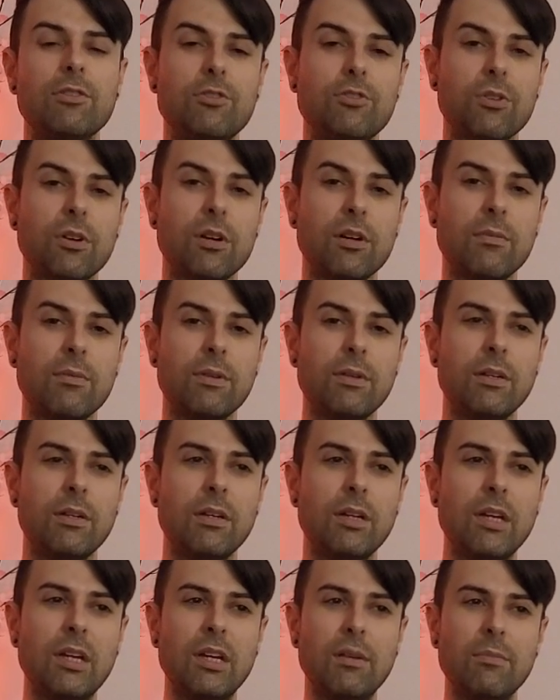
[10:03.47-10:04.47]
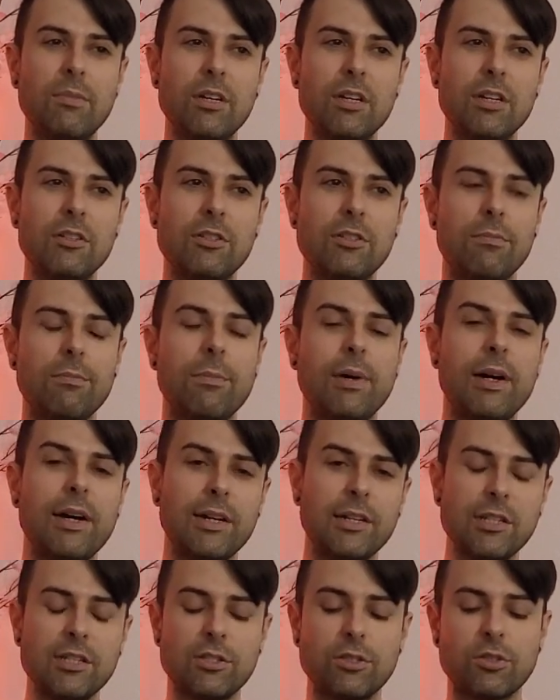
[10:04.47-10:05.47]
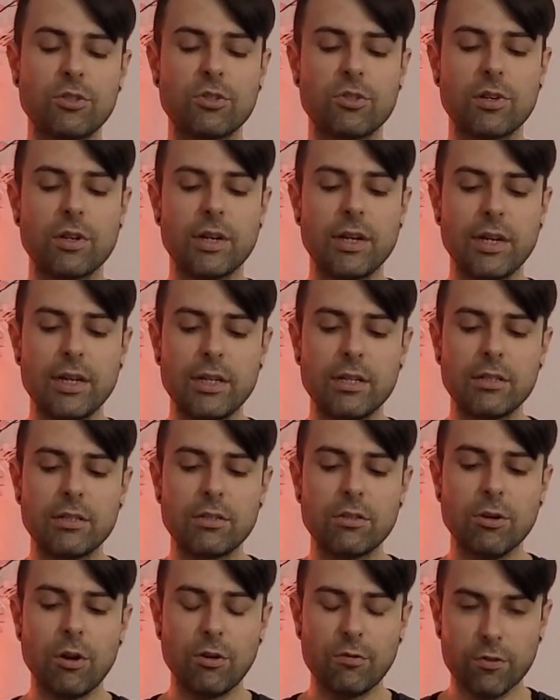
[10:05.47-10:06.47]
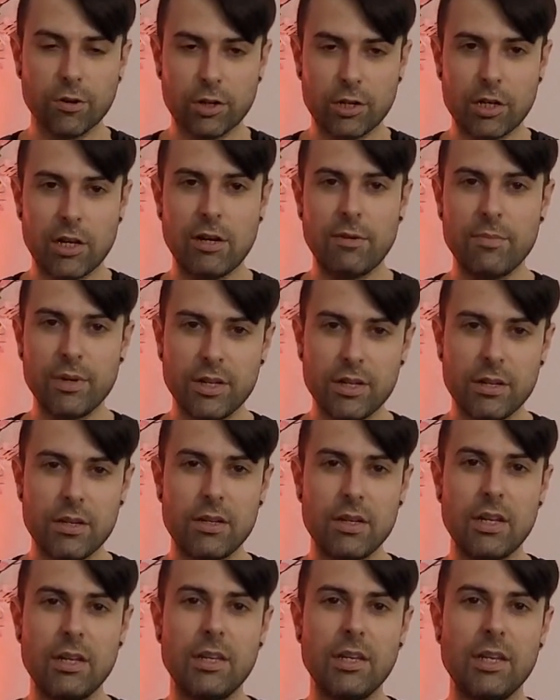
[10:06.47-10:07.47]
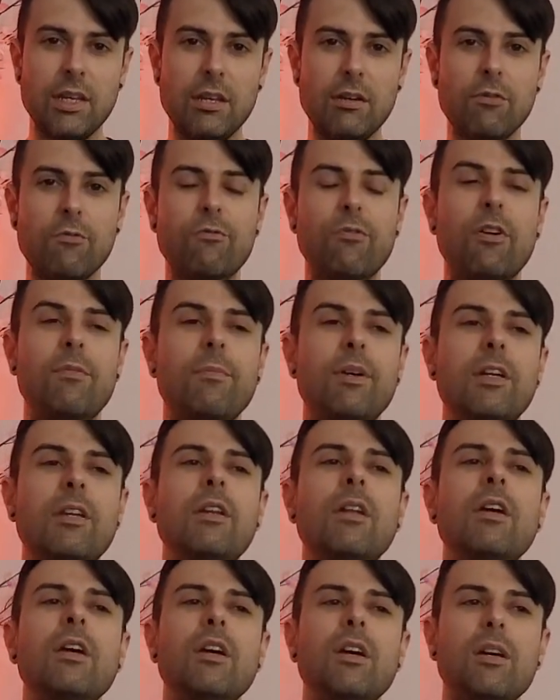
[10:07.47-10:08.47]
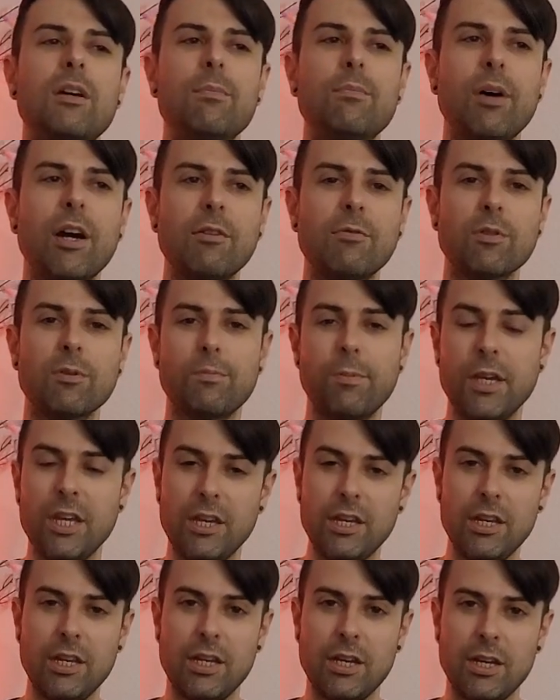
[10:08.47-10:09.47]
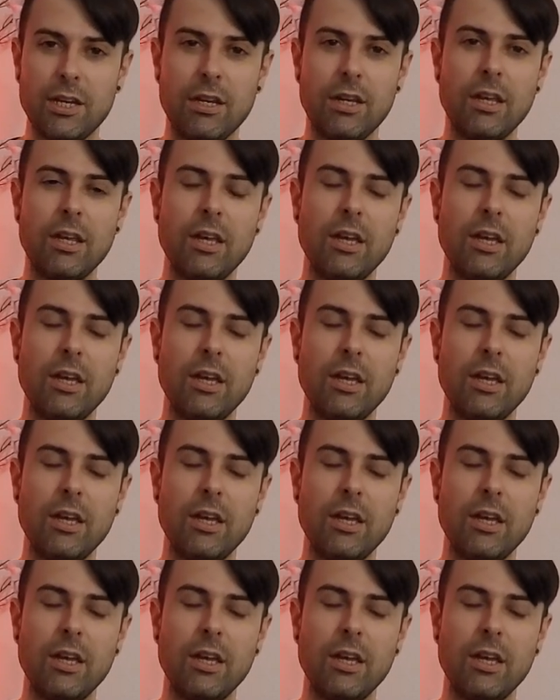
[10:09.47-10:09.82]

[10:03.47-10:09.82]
trauma because your mind is trying to overcome it and heal from it by repeating it.